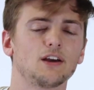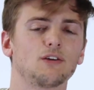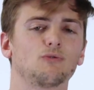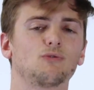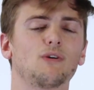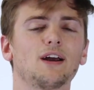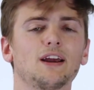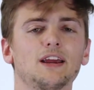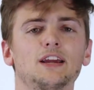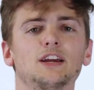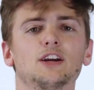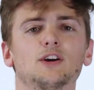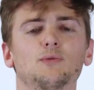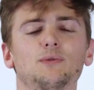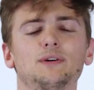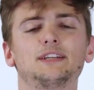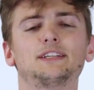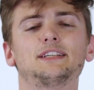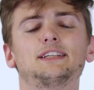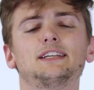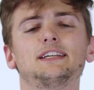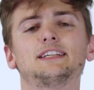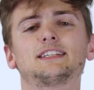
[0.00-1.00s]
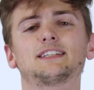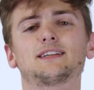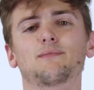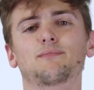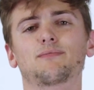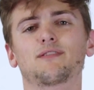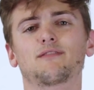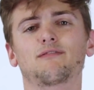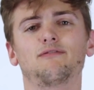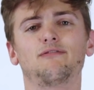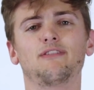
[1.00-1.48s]
Right here we see
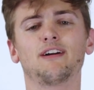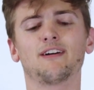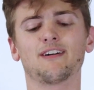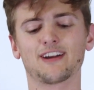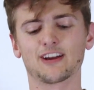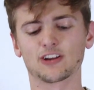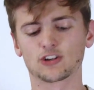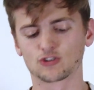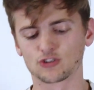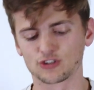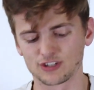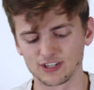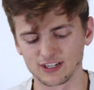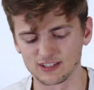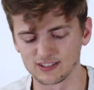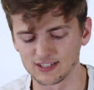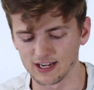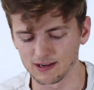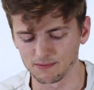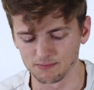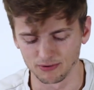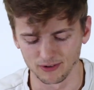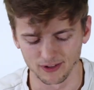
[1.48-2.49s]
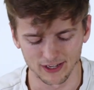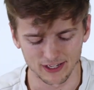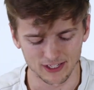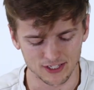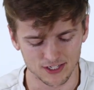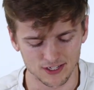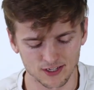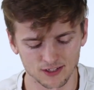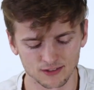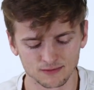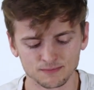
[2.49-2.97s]
something very interesting take
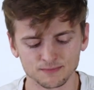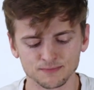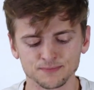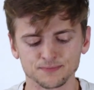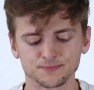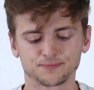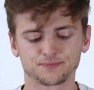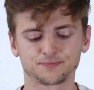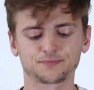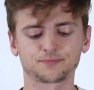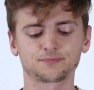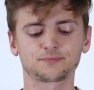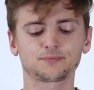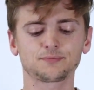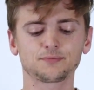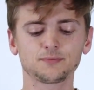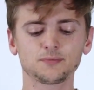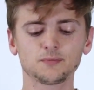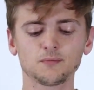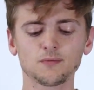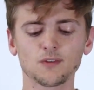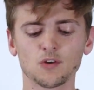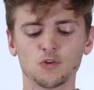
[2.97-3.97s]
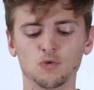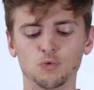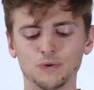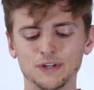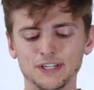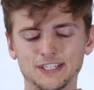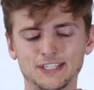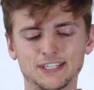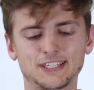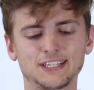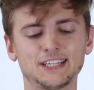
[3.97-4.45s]
place.
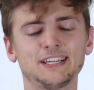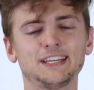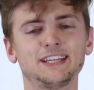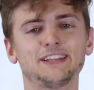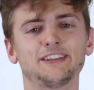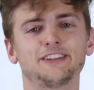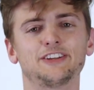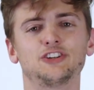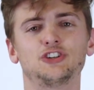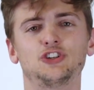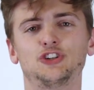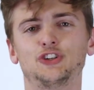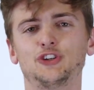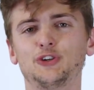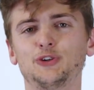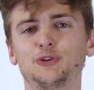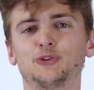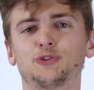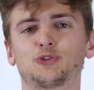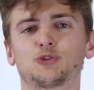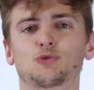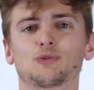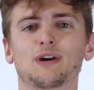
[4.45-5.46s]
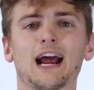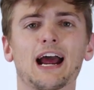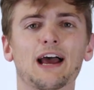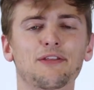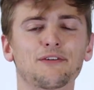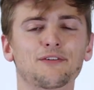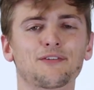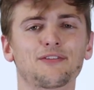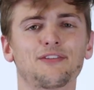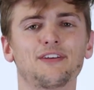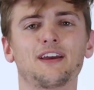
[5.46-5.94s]
We see the Jews,
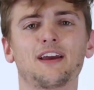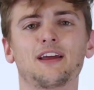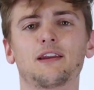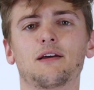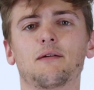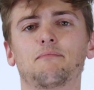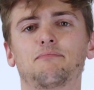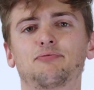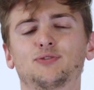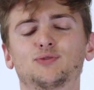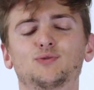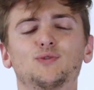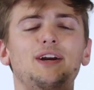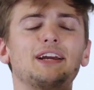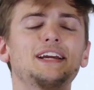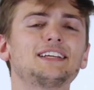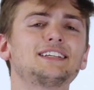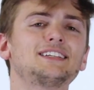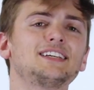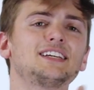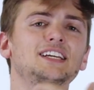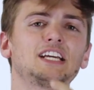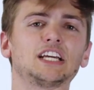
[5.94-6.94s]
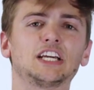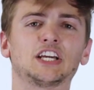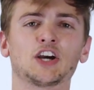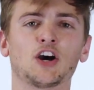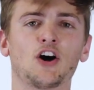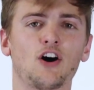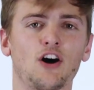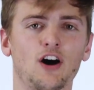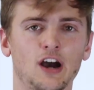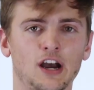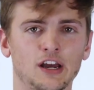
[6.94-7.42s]
rather than praising
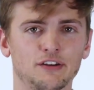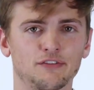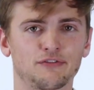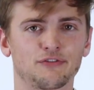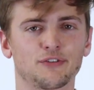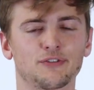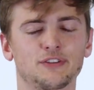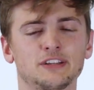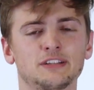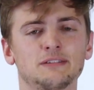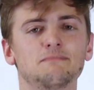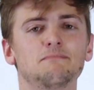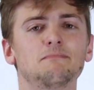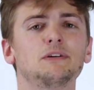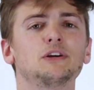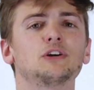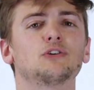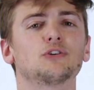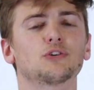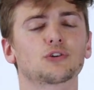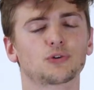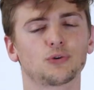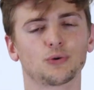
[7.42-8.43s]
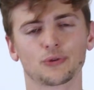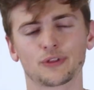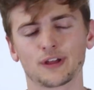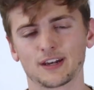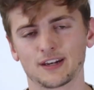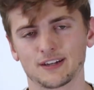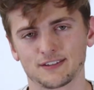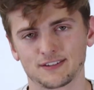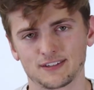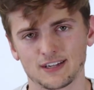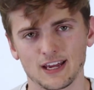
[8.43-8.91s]
God for this miracle
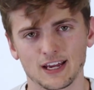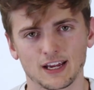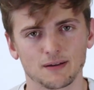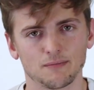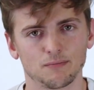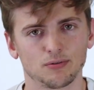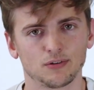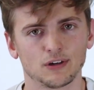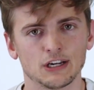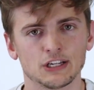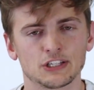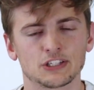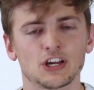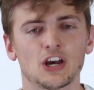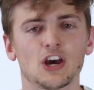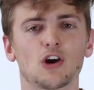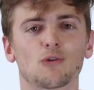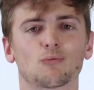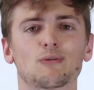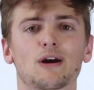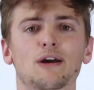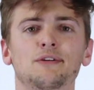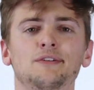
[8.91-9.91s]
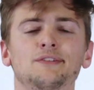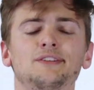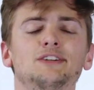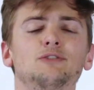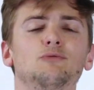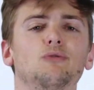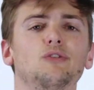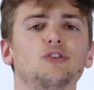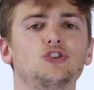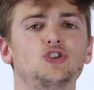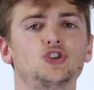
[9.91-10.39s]
that has taken place, rather
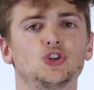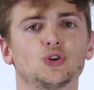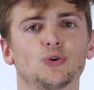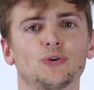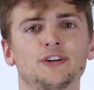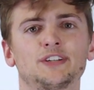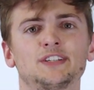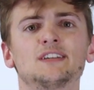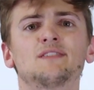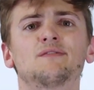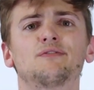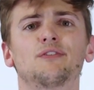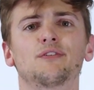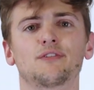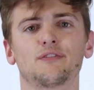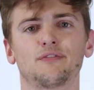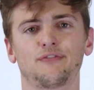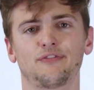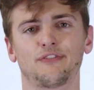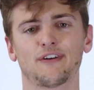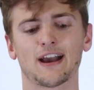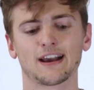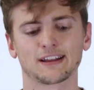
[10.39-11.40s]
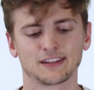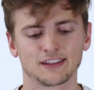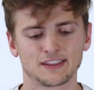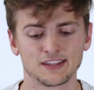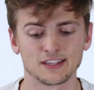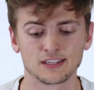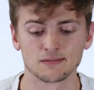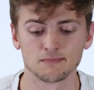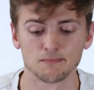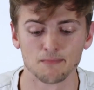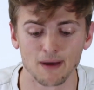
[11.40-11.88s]
than rejoicing for the fact that
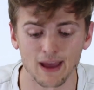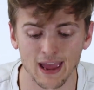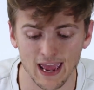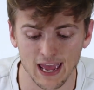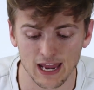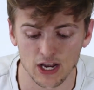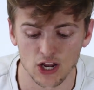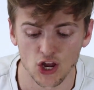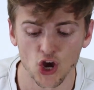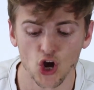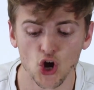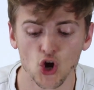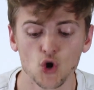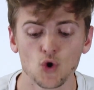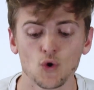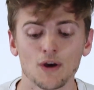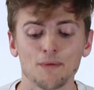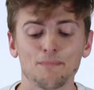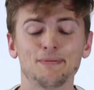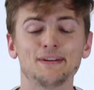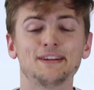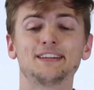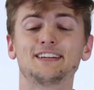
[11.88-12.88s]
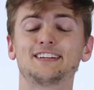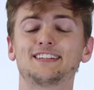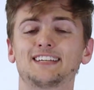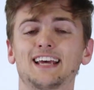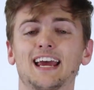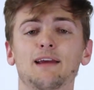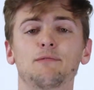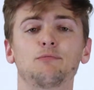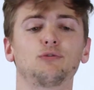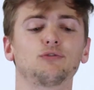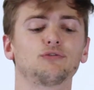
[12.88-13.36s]
this man who had been
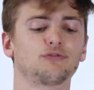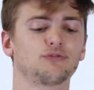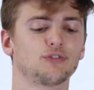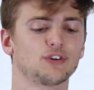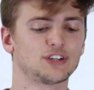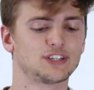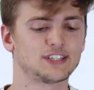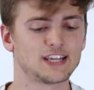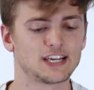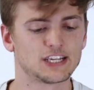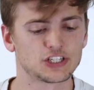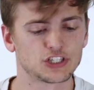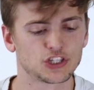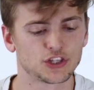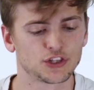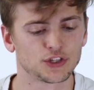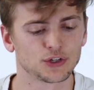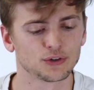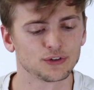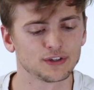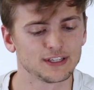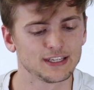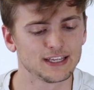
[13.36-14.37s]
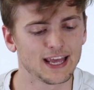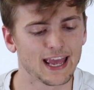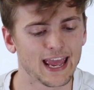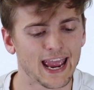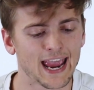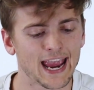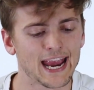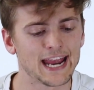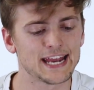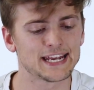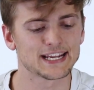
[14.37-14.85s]
disabled for, it says,
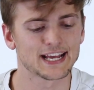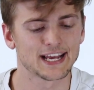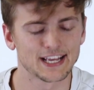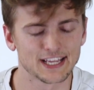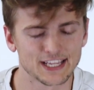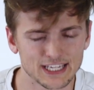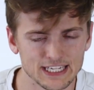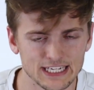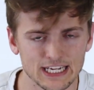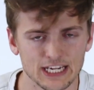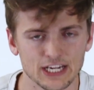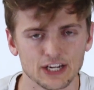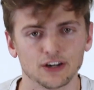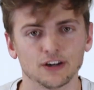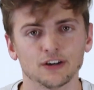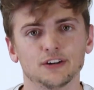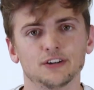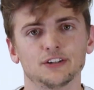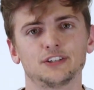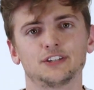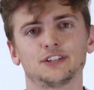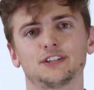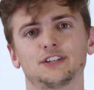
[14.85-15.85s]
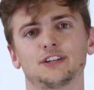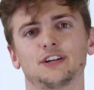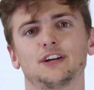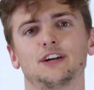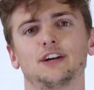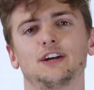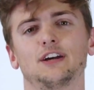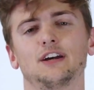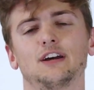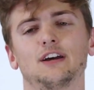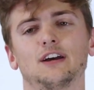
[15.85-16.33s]
38 years,
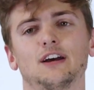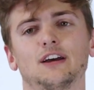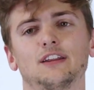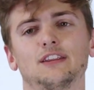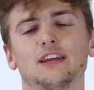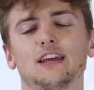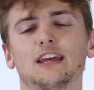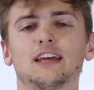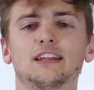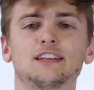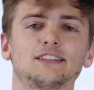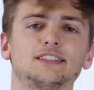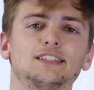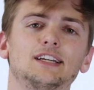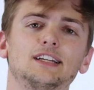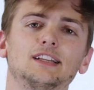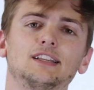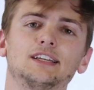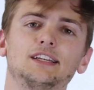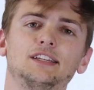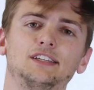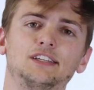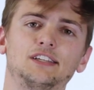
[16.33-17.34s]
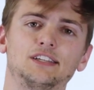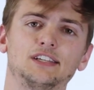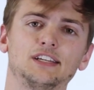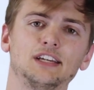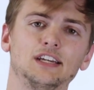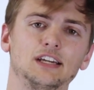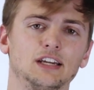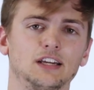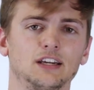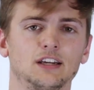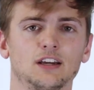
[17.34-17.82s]
they instantly
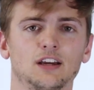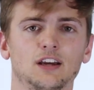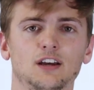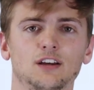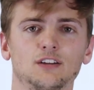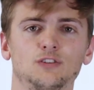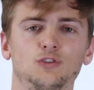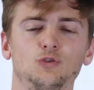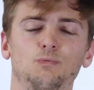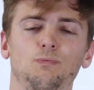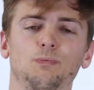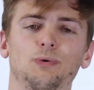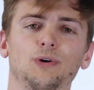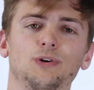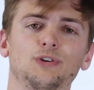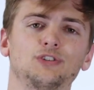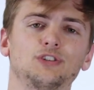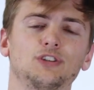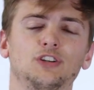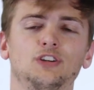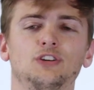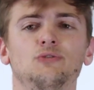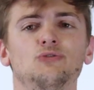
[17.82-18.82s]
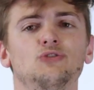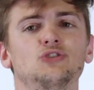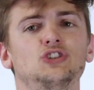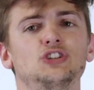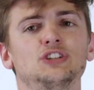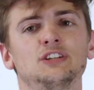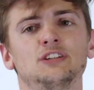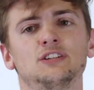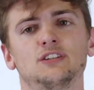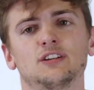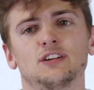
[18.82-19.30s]
seek to persecute
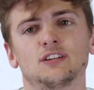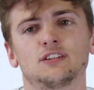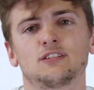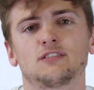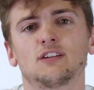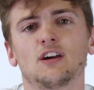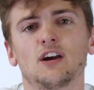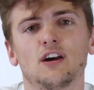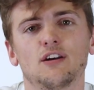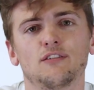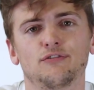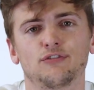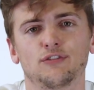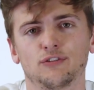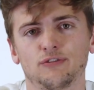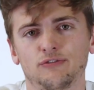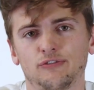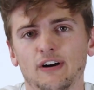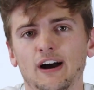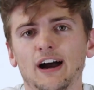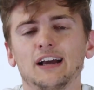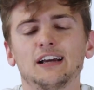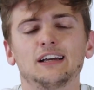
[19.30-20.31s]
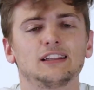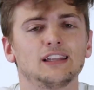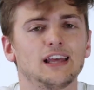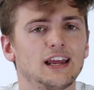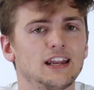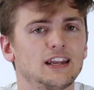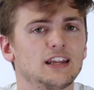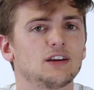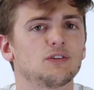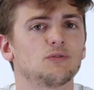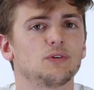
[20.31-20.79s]
Jesus for
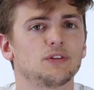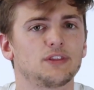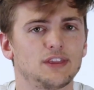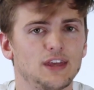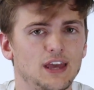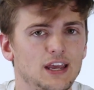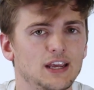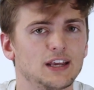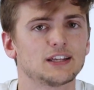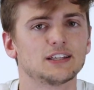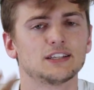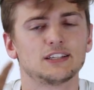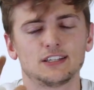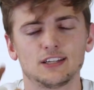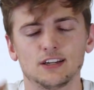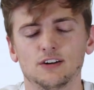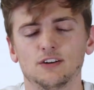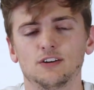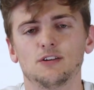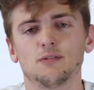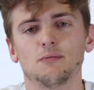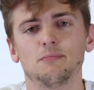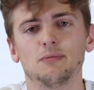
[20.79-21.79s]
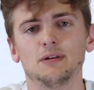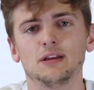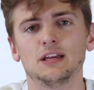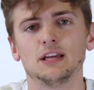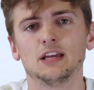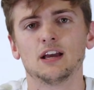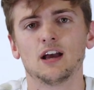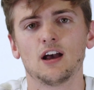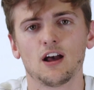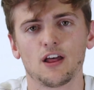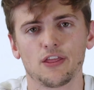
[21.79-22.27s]
violating what they consider to
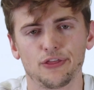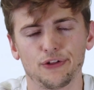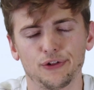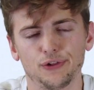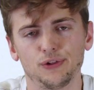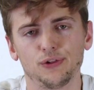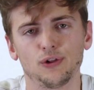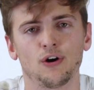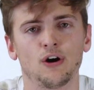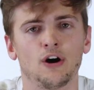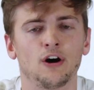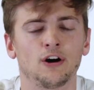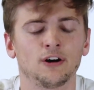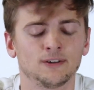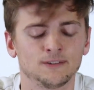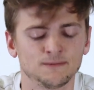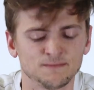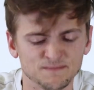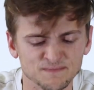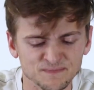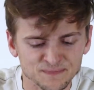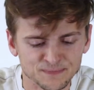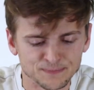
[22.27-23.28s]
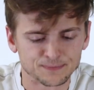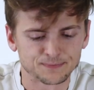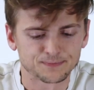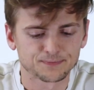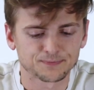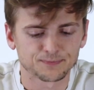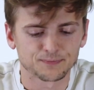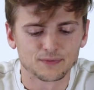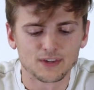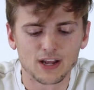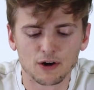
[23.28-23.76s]
be the law.
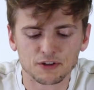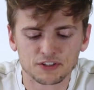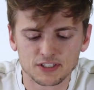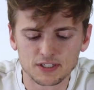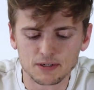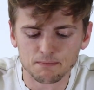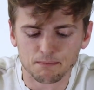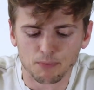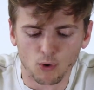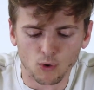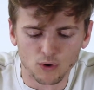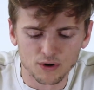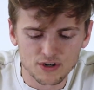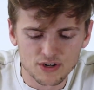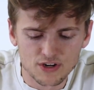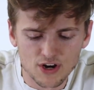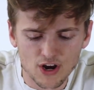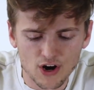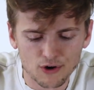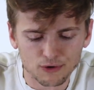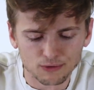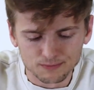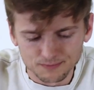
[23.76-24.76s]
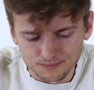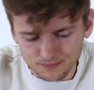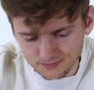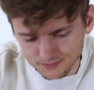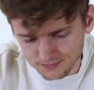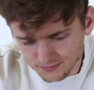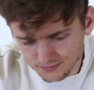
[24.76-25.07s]
Now, it's an important note